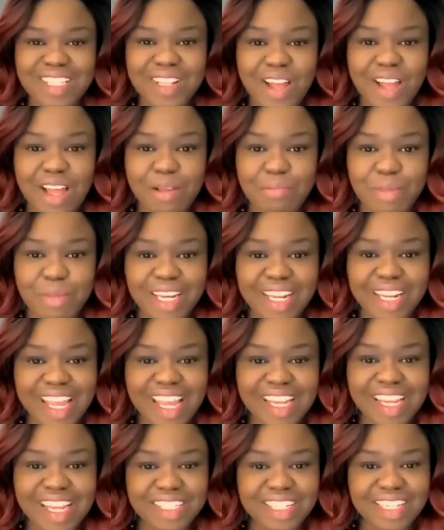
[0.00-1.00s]
Knox Law and
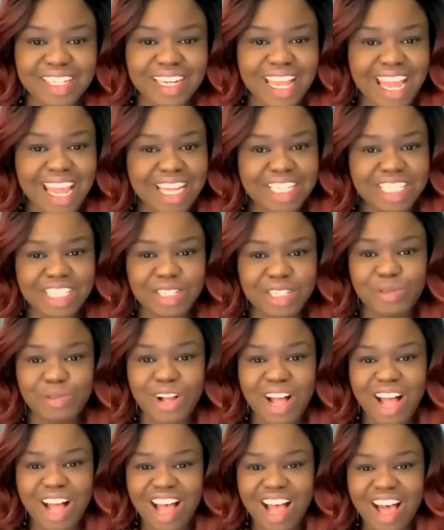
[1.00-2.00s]
Mediation. As you
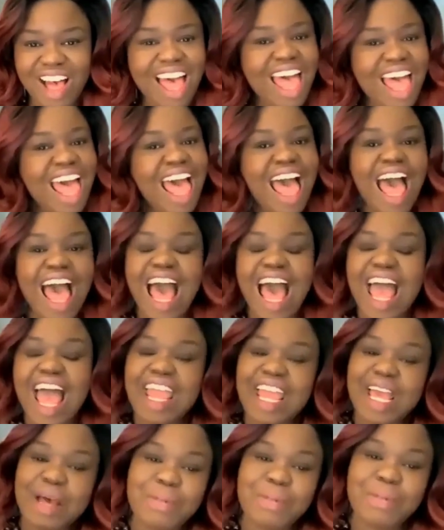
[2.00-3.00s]
recall,
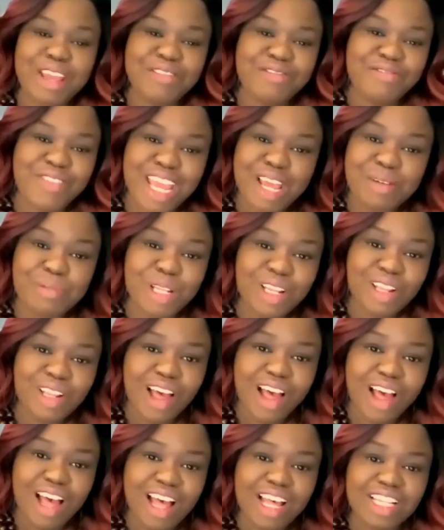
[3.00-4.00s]
I am a family
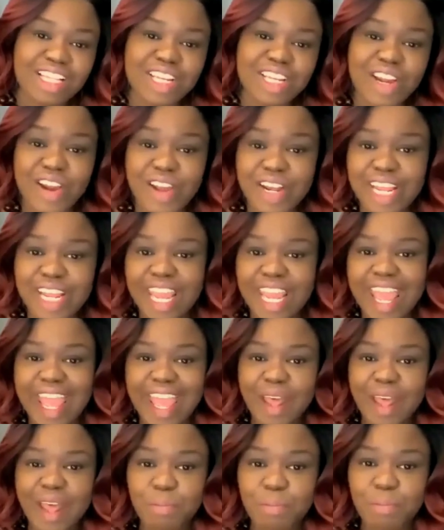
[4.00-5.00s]
law attorney
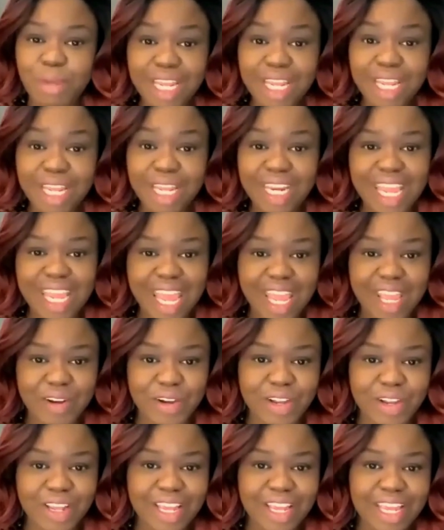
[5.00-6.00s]
and
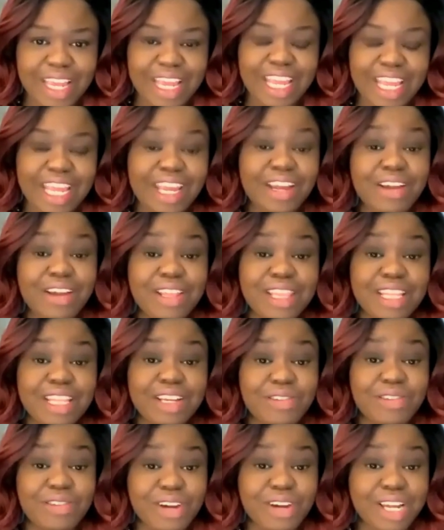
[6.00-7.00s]
mediator here in
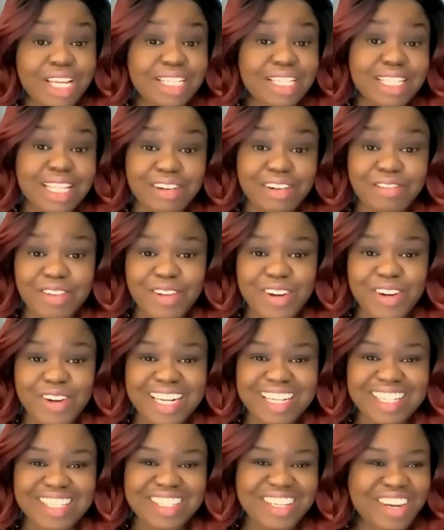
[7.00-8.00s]
the great state of
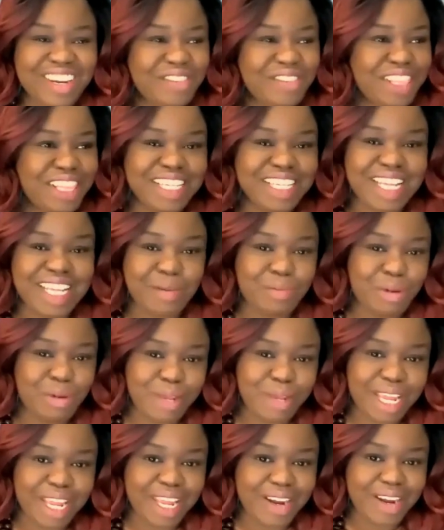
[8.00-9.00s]
Florida, serving the
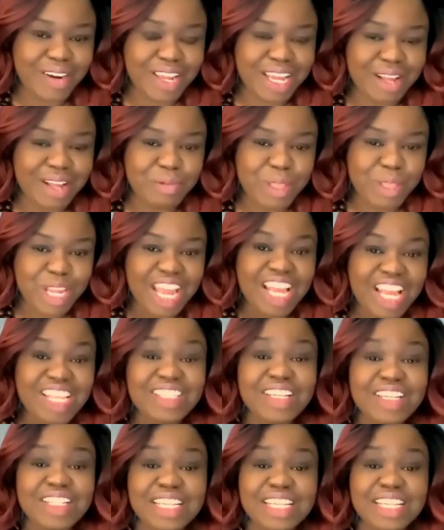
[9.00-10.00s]
Tampa Bay area.
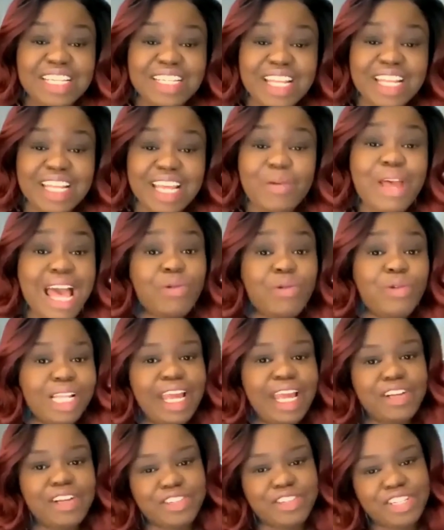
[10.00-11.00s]
So today we had
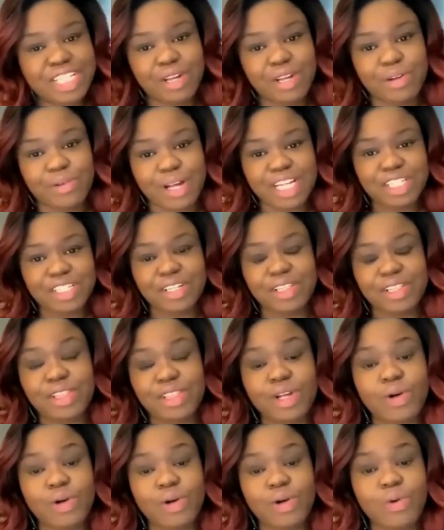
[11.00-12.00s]
a really interesting
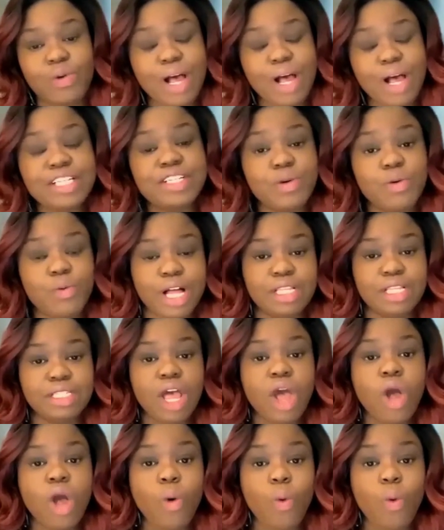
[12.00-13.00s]
question. The question
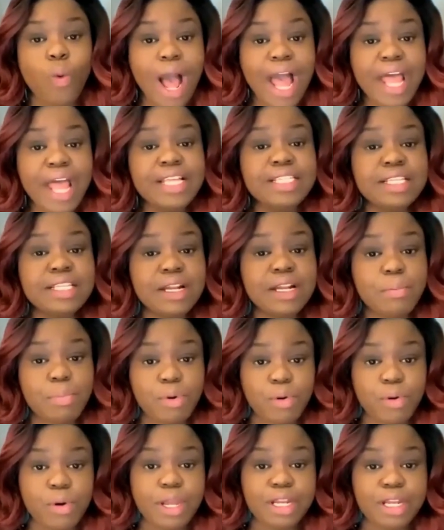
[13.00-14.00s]
was why is
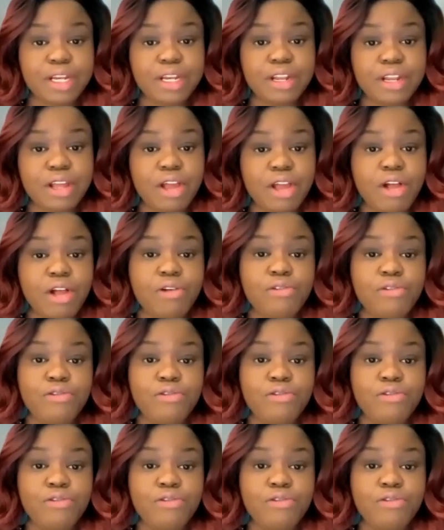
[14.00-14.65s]
it important